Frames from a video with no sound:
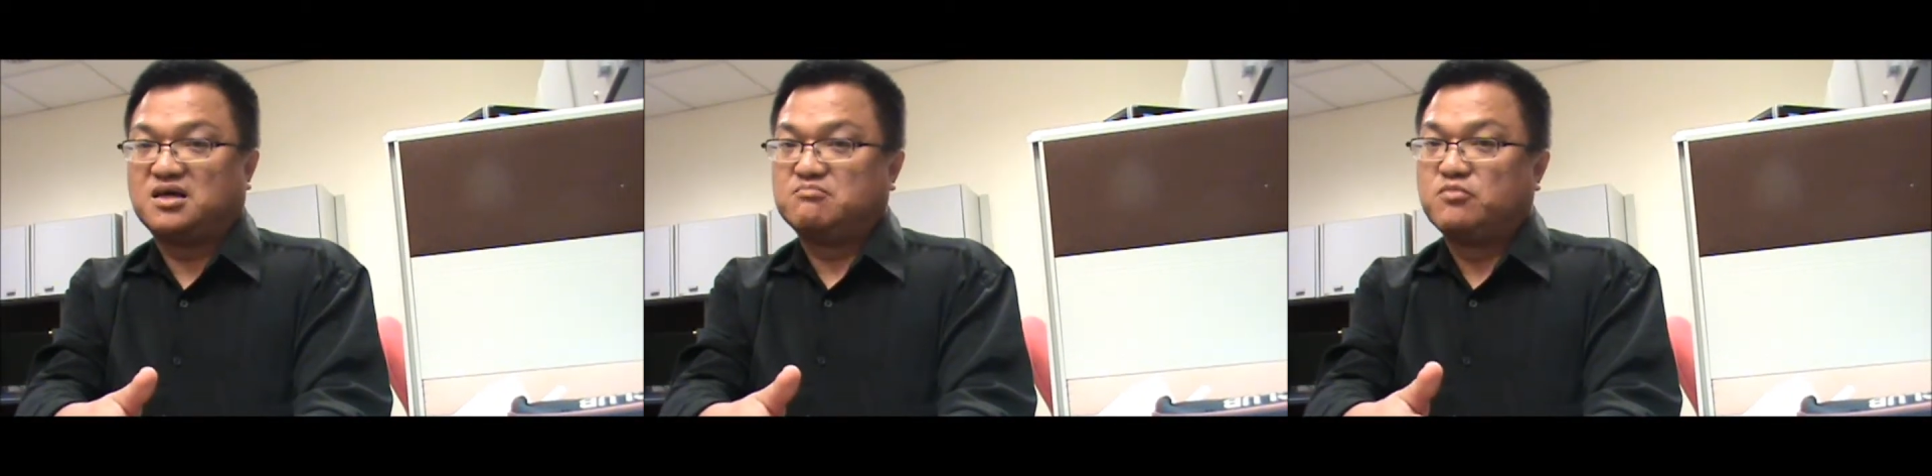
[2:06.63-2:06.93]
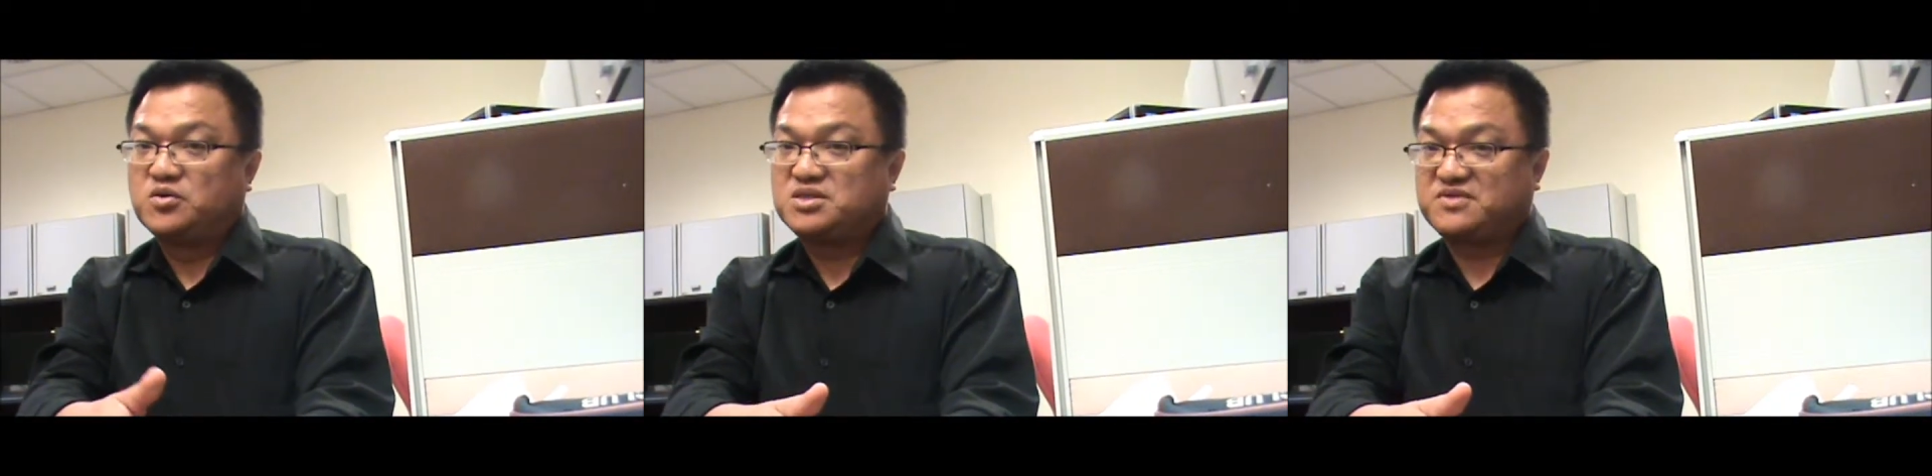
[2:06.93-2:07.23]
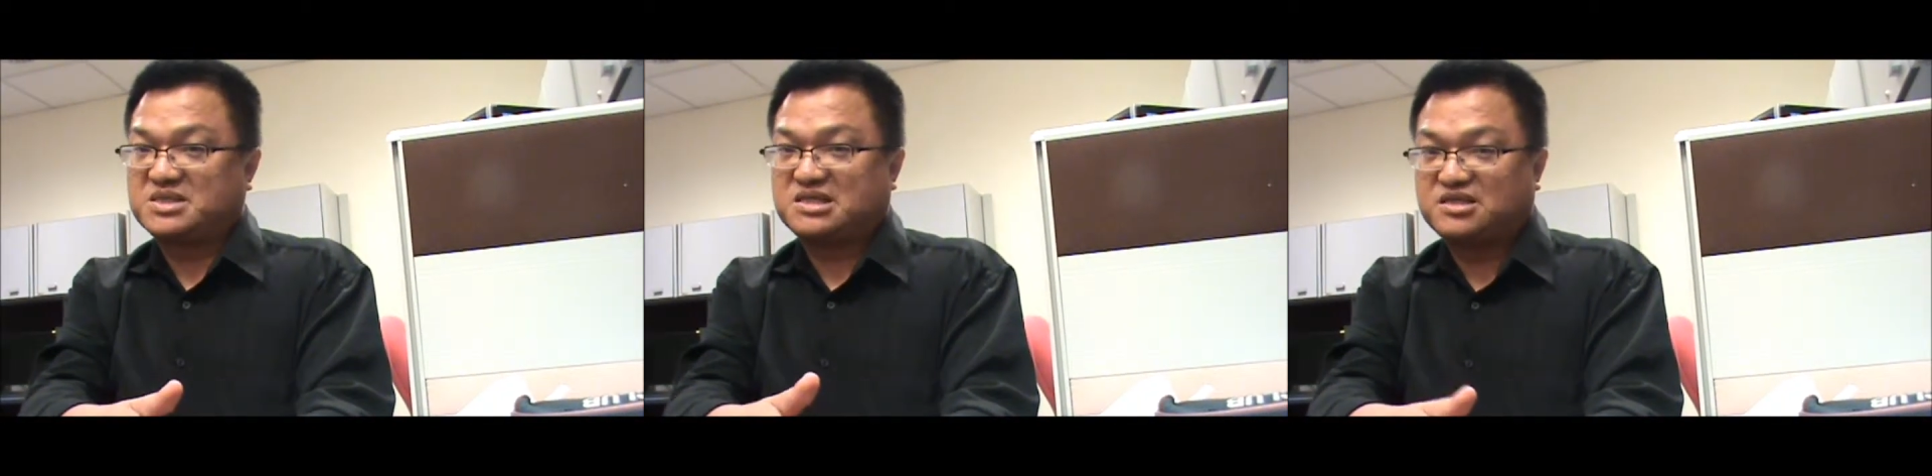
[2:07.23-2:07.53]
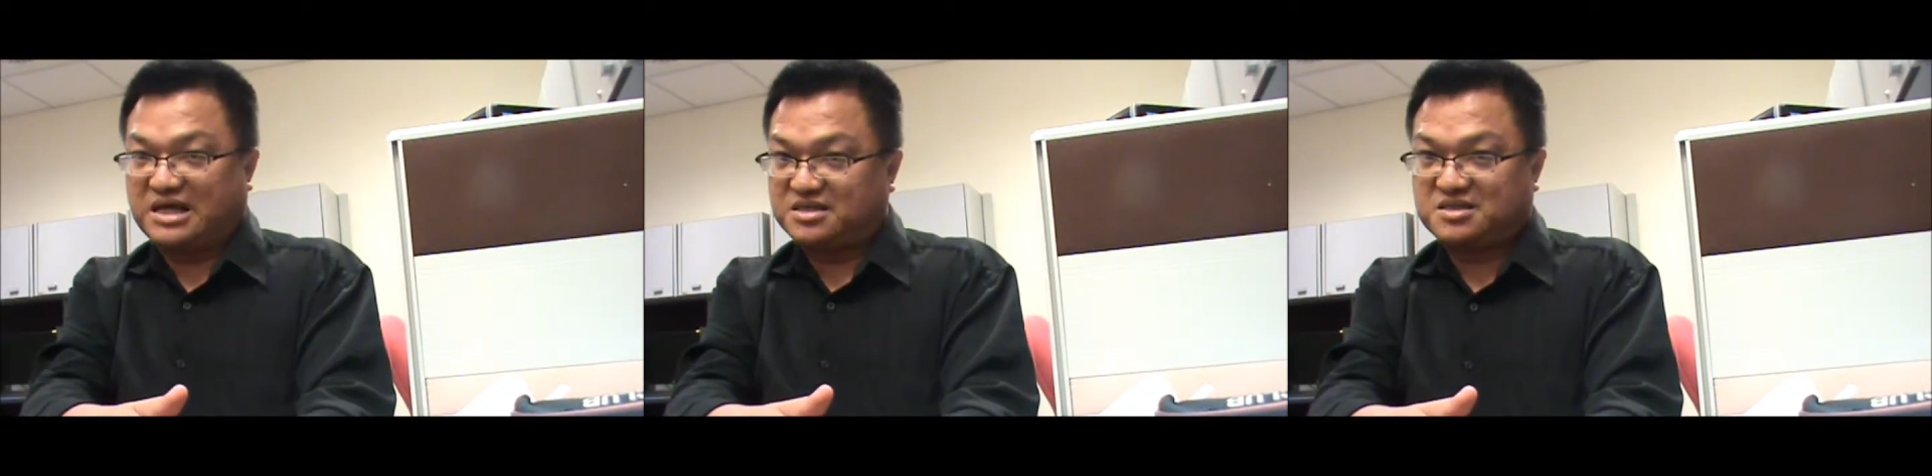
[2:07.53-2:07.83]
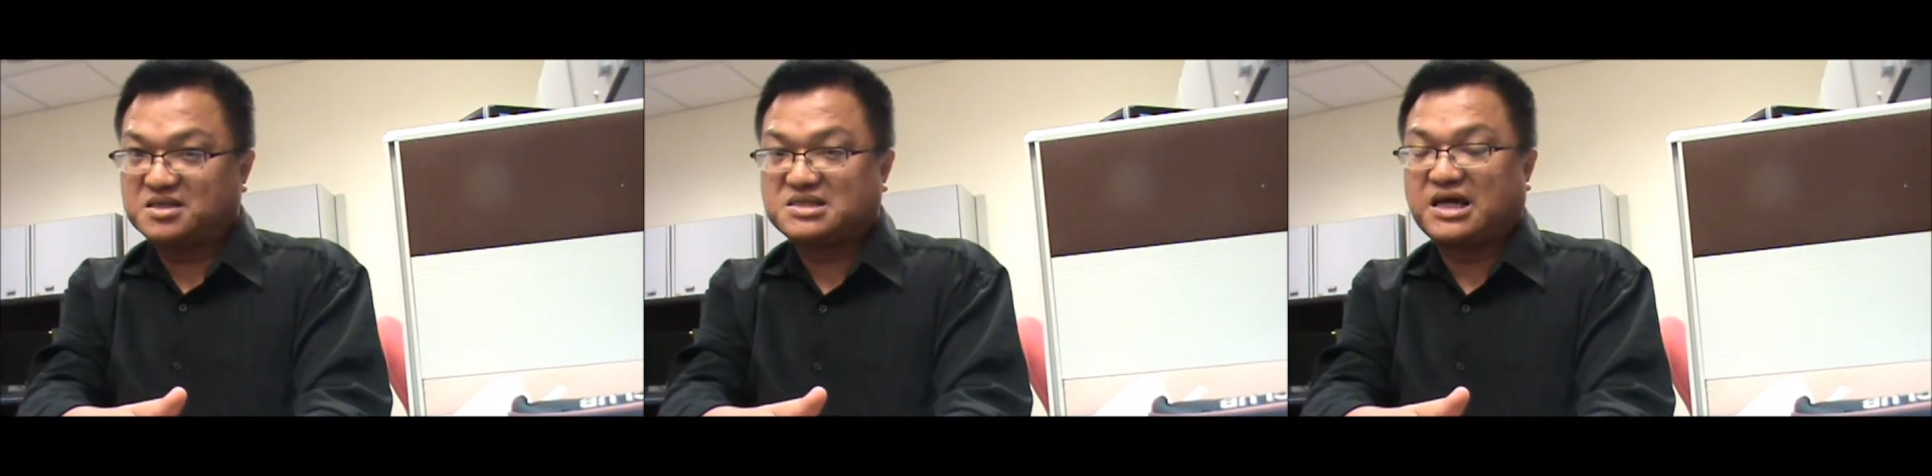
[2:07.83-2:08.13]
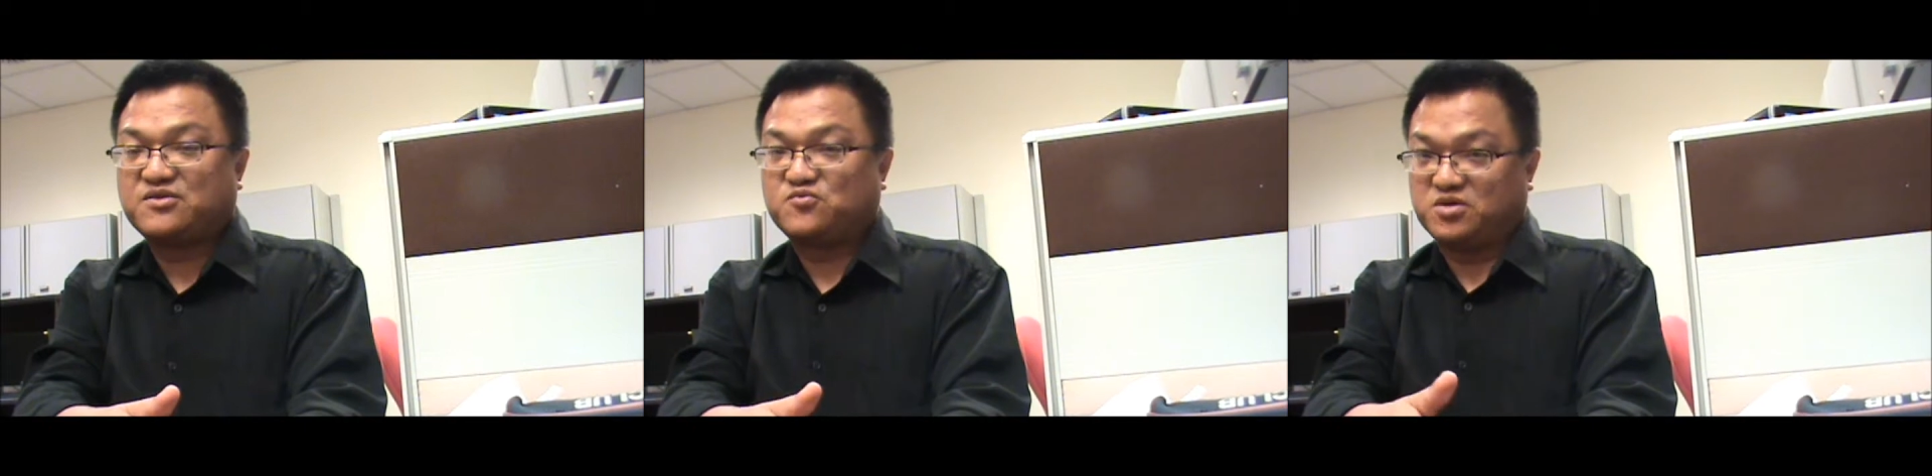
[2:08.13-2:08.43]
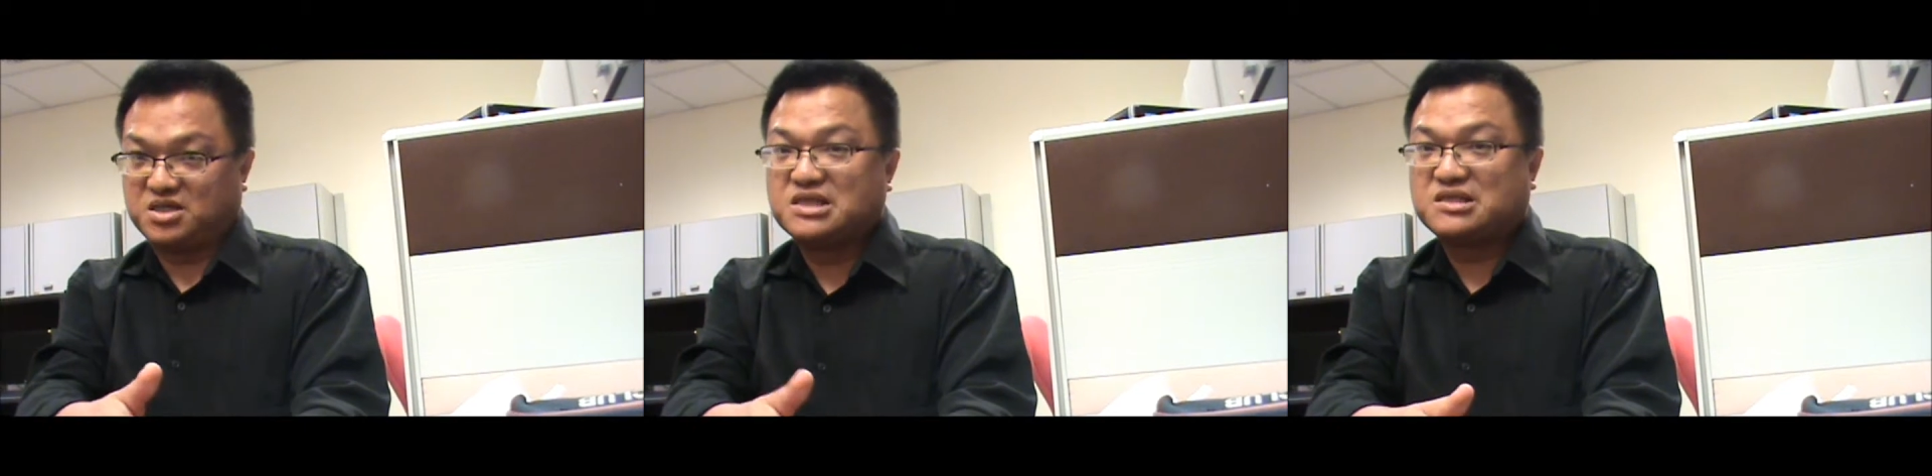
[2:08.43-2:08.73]
Most of the senior editors then
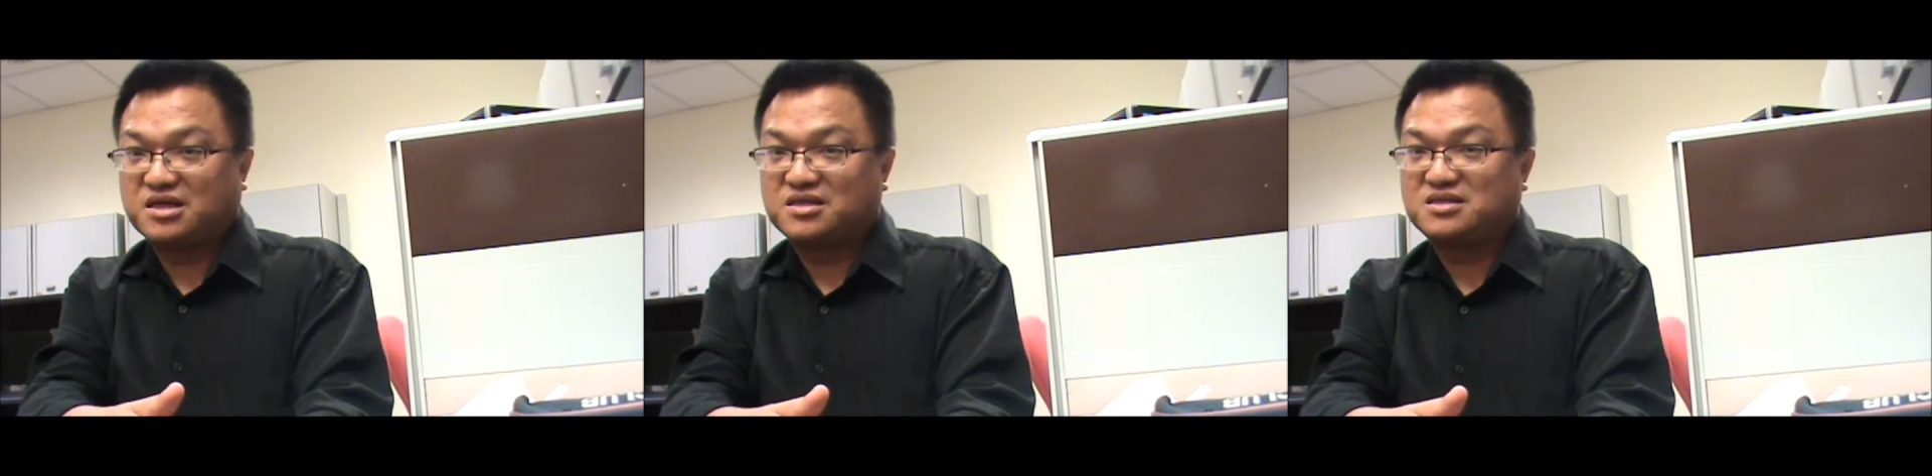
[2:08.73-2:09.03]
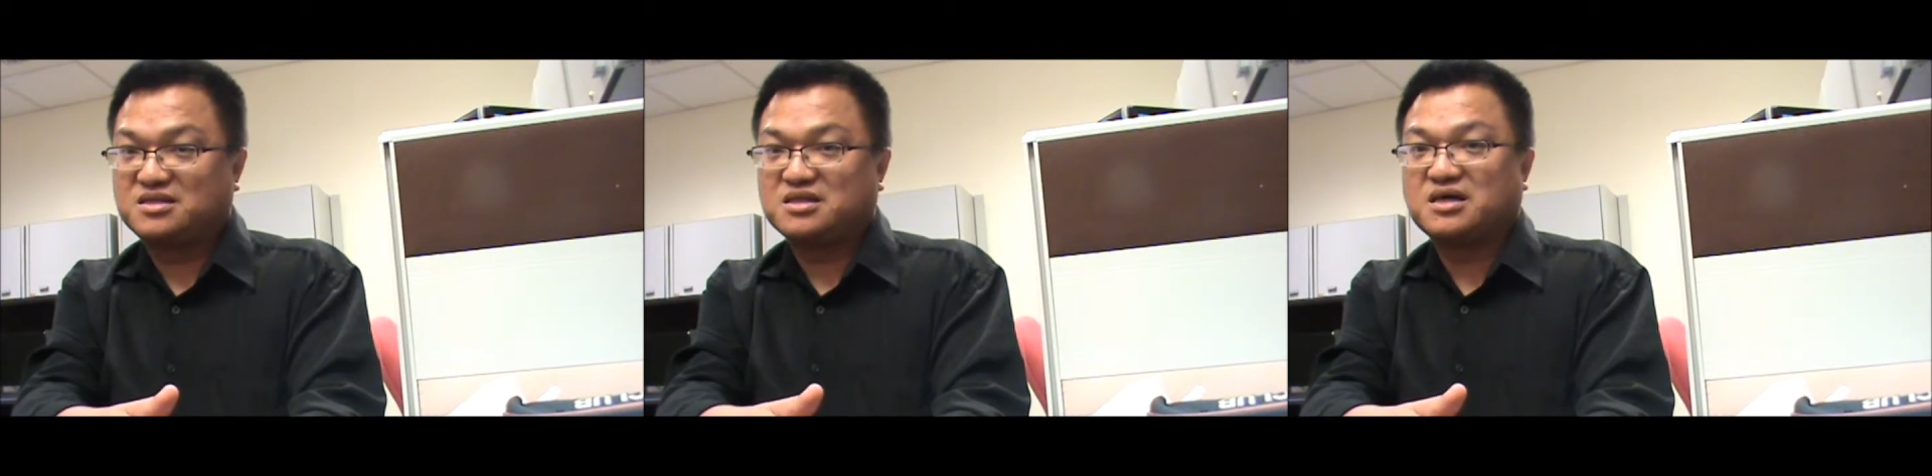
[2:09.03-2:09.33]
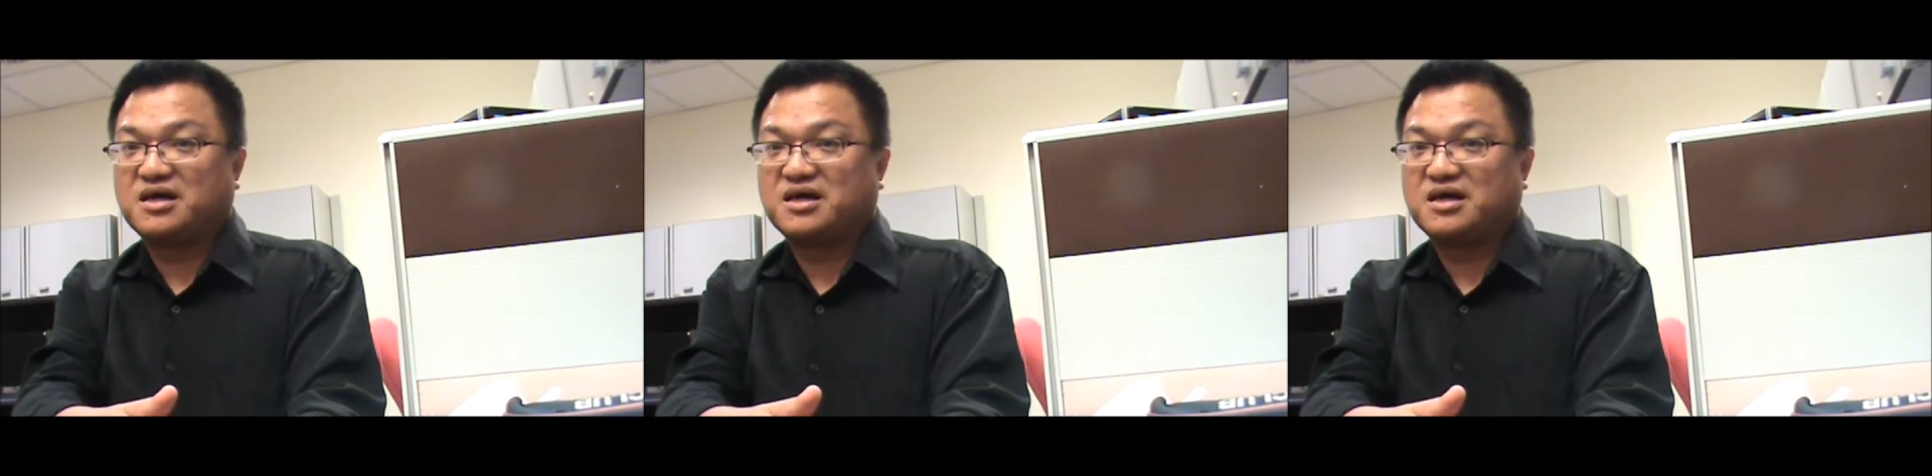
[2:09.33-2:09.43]
were Indians,